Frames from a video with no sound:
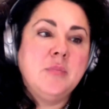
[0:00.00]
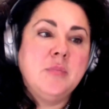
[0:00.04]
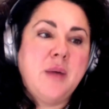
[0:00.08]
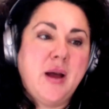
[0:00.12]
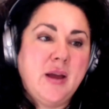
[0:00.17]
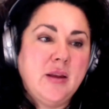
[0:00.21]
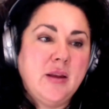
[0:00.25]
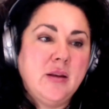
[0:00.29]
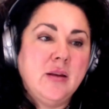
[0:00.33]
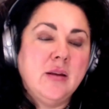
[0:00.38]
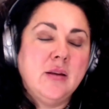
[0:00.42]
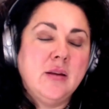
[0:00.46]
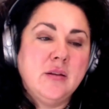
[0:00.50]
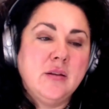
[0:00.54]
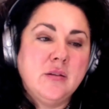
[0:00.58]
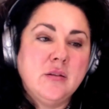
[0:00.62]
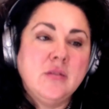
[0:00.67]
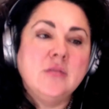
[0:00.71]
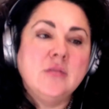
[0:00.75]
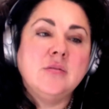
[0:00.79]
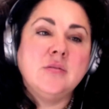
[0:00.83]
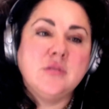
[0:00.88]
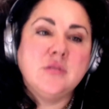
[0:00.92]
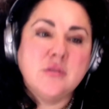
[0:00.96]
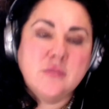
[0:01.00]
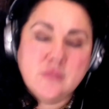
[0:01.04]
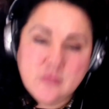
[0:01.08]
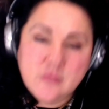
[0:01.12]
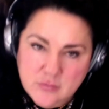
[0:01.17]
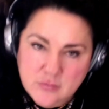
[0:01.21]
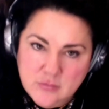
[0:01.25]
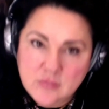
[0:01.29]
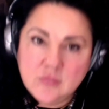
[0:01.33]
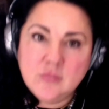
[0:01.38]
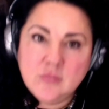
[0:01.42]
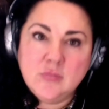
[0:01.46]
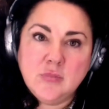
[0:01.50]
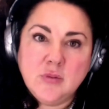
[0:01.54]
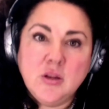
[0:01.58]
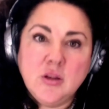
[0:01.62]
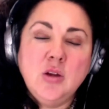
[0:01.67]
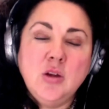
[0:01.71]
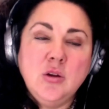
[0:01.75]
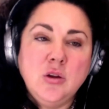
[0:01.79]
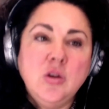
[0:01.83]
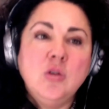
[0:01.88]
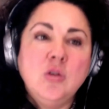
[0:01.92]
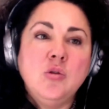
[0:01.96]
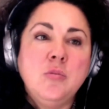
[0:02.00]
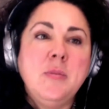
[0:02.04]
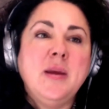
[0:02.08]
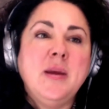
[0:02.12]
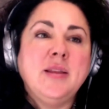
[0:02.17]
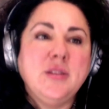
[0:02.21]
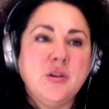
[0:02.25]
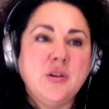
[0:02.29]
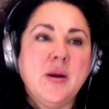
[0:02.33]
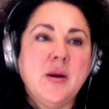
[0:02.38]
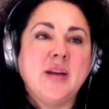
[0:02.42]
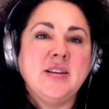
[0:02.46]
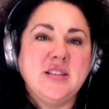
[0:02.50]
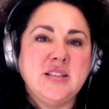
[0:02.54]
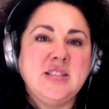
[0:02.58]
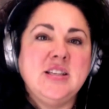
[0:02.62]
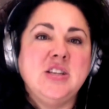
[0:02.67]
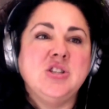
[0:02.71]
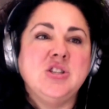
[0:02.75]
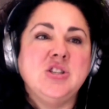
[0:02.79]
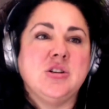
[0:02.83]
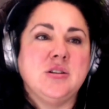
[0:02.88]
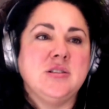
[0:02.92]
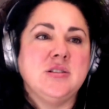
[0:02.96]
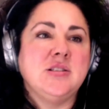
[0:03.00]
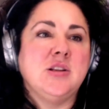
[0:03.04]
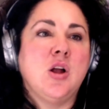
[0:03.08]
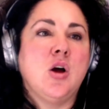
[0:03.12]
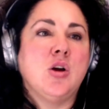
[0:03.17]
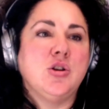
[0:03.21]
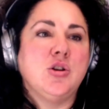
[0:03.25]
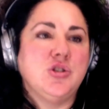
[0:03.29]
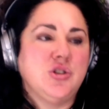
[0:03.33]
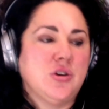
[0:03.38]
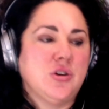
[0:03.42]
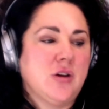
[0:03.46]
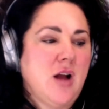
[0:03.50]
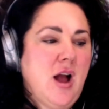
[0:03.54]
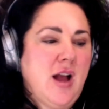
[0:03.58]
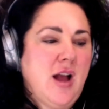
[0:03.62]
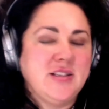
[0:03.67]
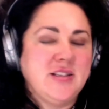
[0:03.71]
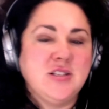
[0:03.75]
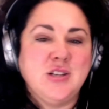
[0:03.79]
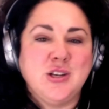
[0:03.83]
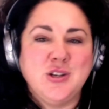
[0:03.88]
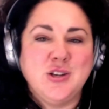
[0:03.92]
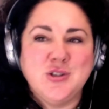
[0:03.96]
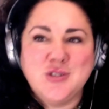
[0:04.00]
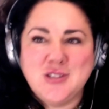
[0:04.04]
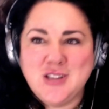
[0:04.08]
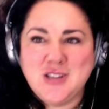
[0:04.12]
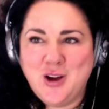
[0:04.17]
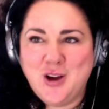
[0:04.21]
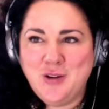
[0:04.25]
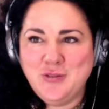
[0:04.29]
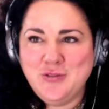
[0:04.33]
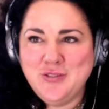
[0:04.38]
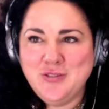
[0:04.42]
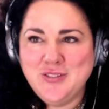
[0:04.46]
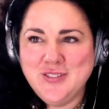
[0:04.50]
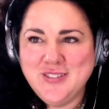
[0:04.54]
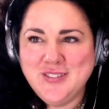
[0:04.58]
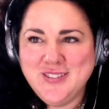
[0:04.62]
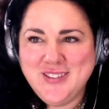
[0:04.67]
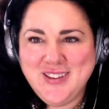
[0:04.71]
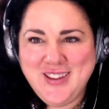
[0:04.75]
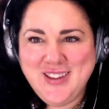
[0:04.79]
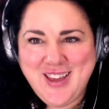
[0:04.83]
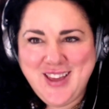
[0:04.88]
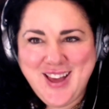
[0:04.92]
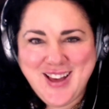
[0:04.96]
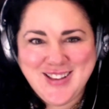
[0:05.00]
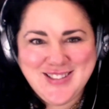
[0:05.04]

But you'll make the right decision as long as you're kind to yourself. Yes.